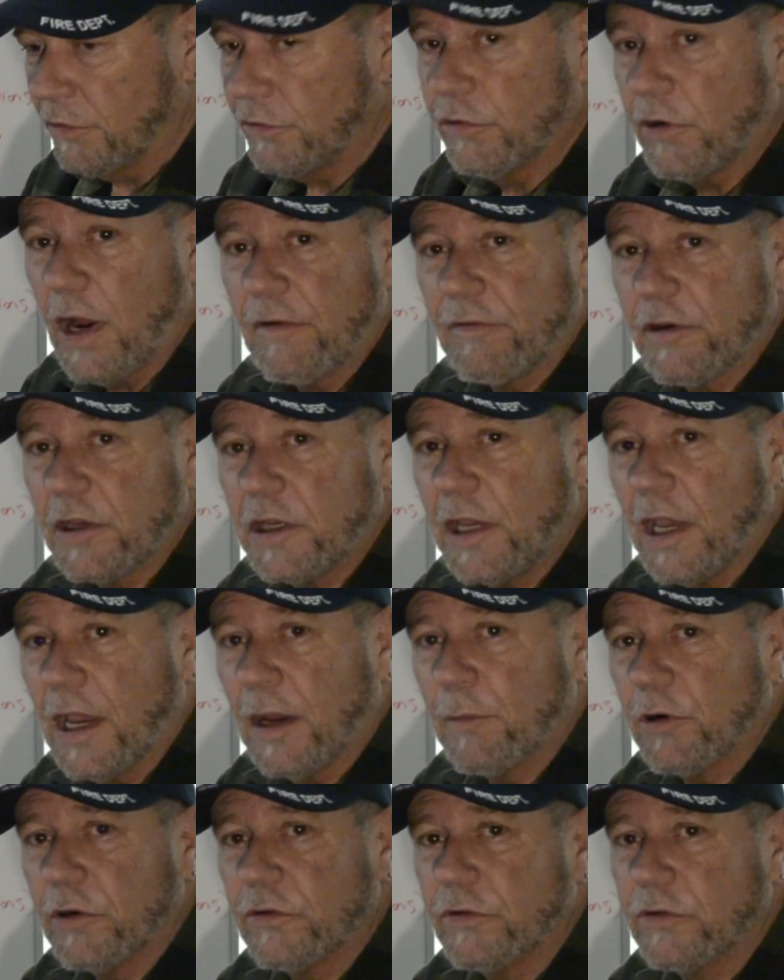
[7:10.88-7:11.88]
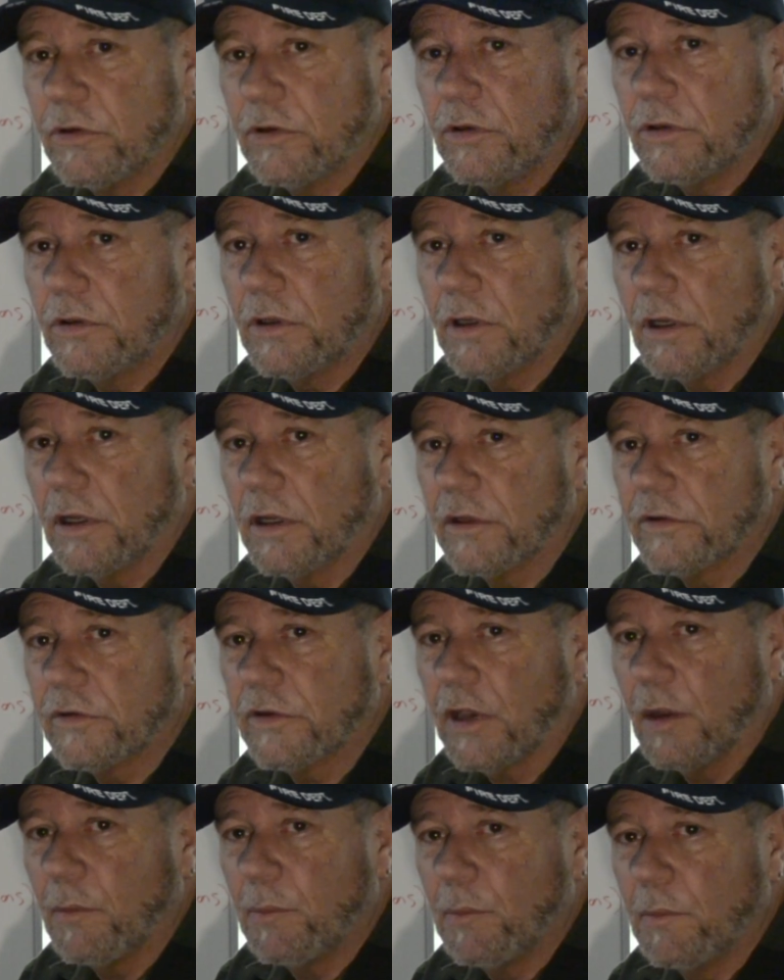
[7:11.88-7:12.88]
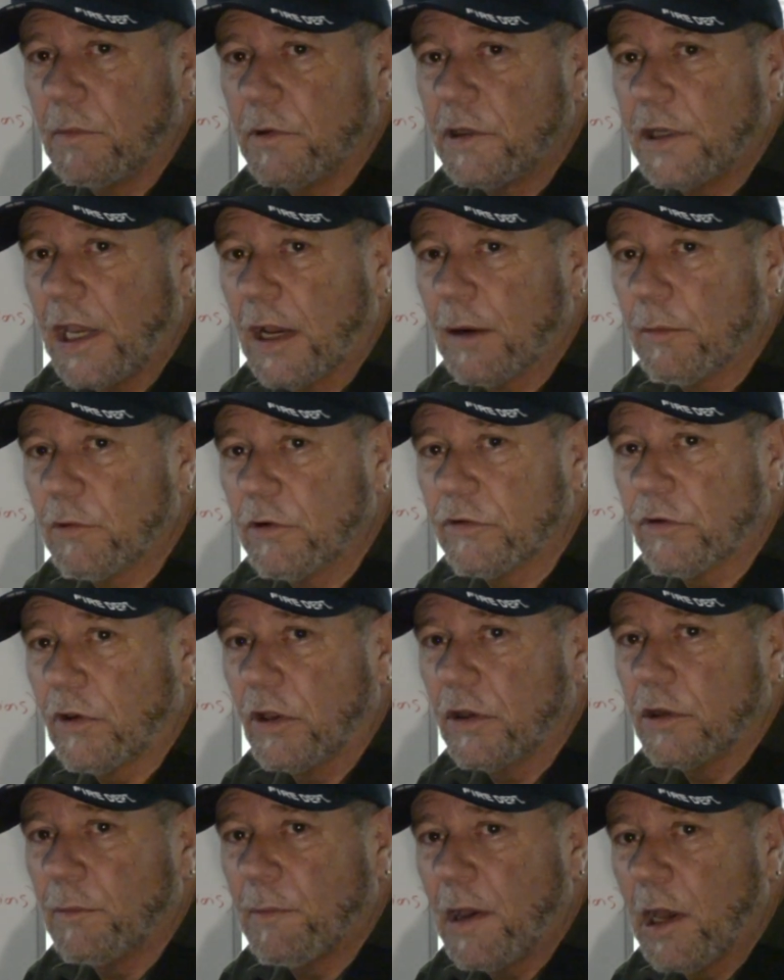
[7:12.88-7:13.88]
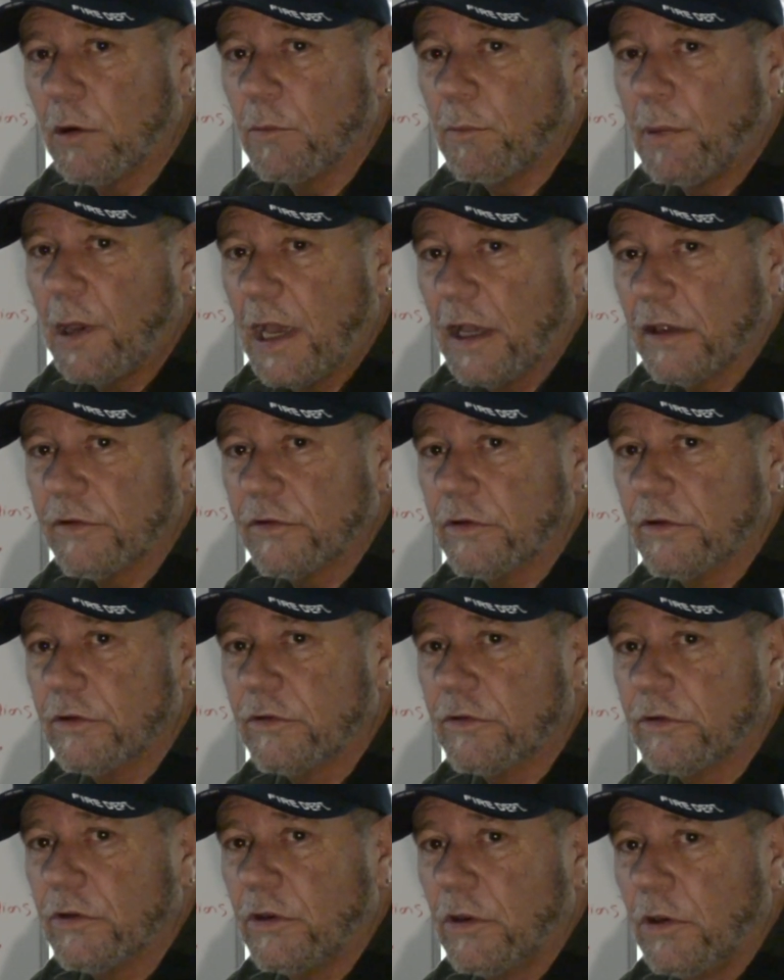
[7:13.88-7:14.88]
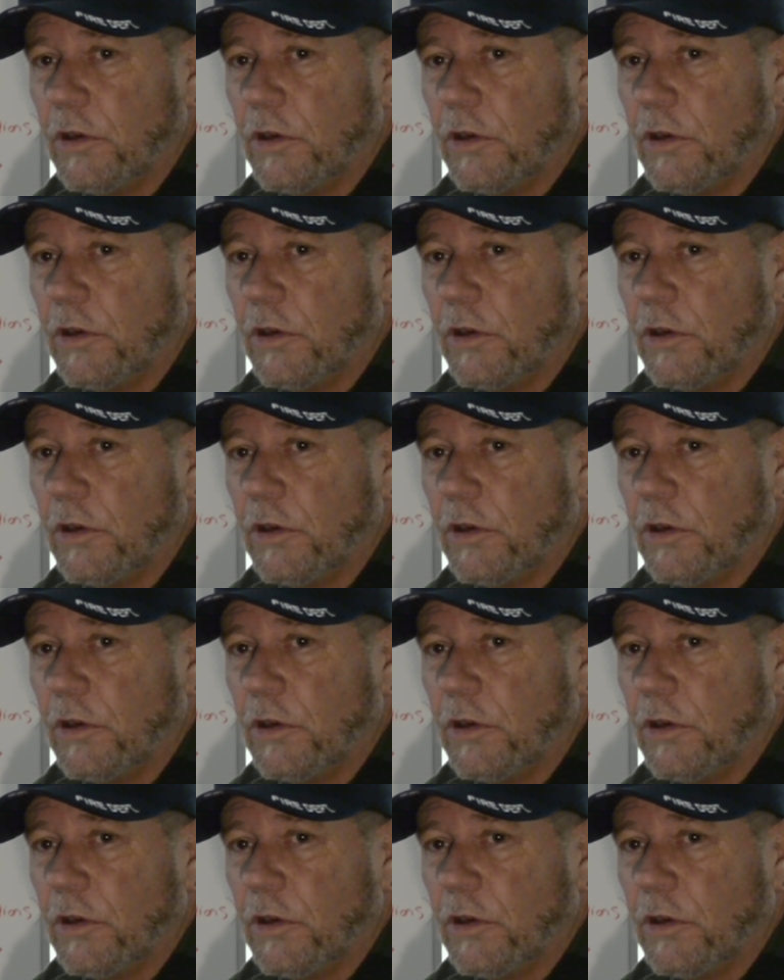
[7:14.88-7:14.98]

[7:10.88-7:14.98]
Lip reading: traffic cameras. It's got cameras on the mountain passes,